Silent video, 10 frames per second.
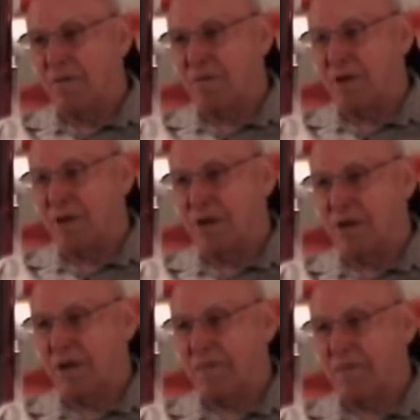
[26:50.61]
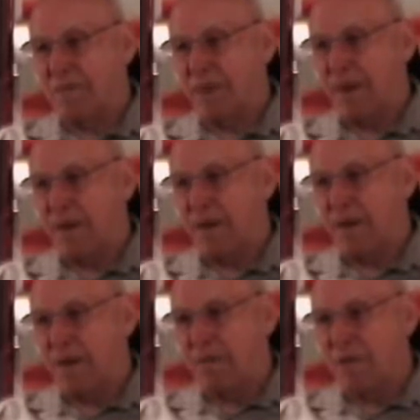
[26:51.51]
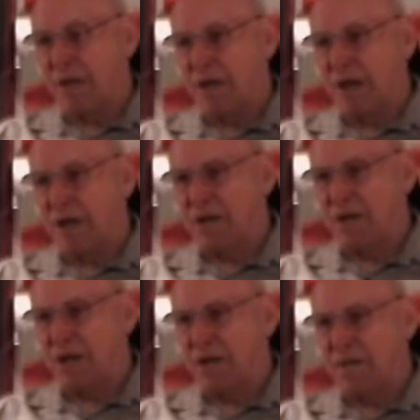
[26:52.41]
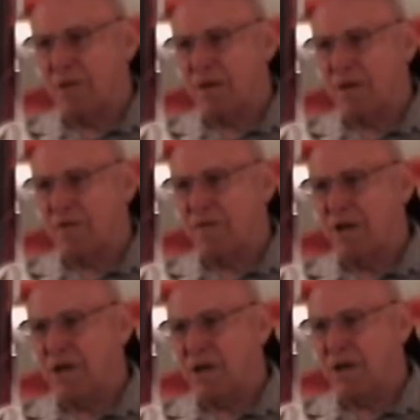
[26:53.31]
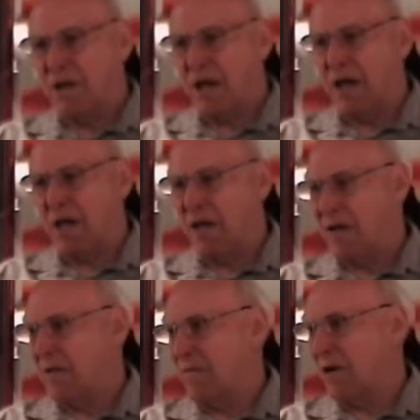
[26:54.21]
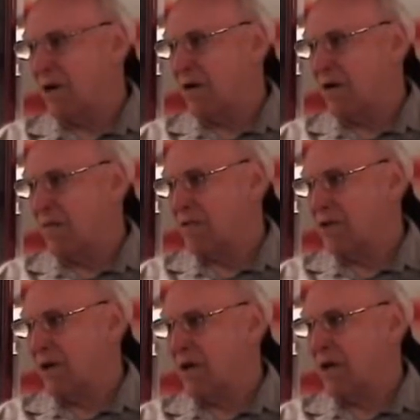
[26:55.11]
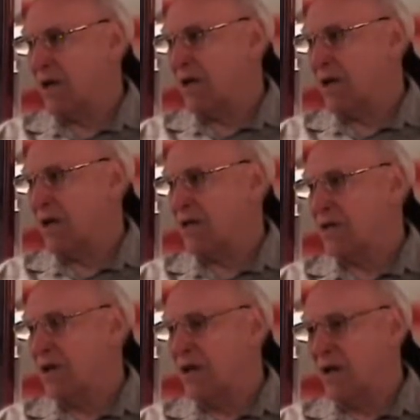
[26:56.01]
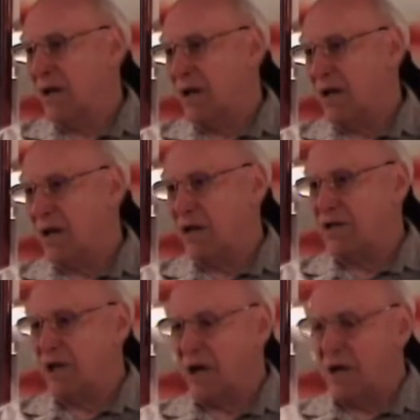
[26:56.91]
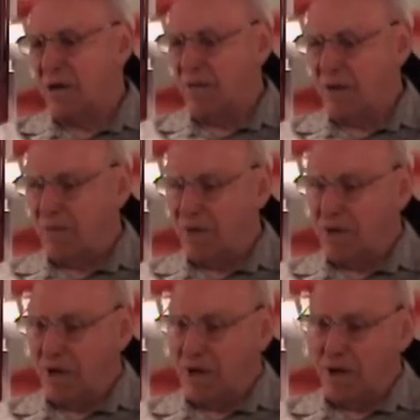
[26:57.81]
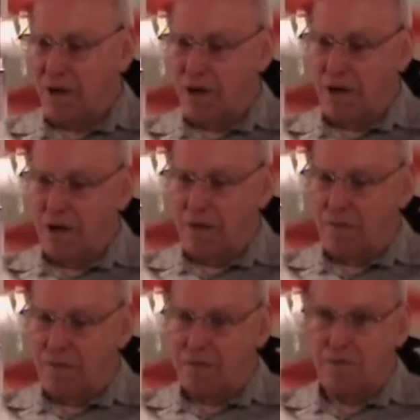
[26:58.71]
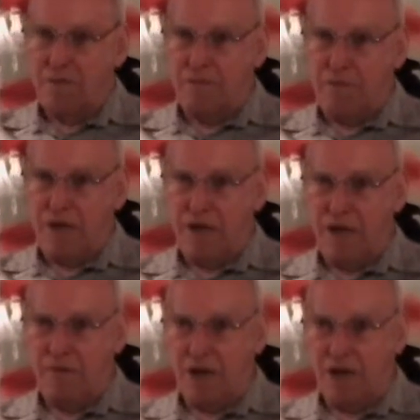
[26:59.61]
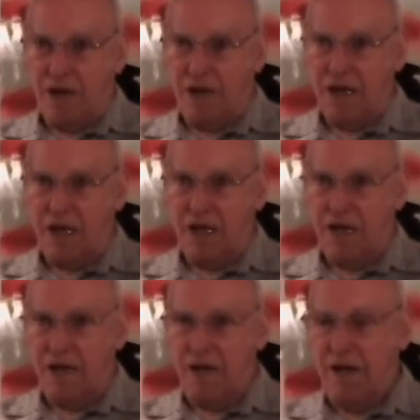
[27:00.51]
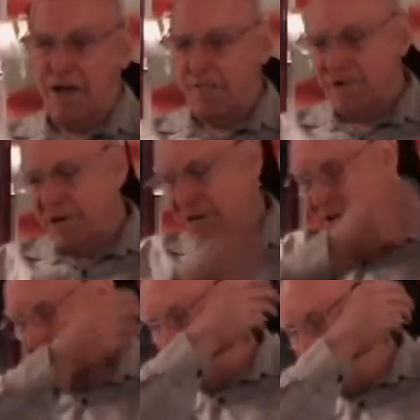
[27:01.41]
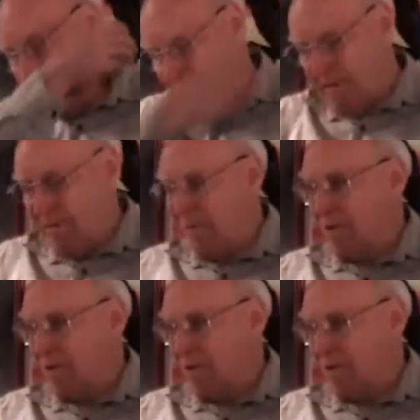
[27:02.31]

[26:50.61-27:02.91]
one uh, one guy sat with his feet hanging in the water. He was sitting on the edge, and the shark came up and bit him on the leg. And he reached down and gave him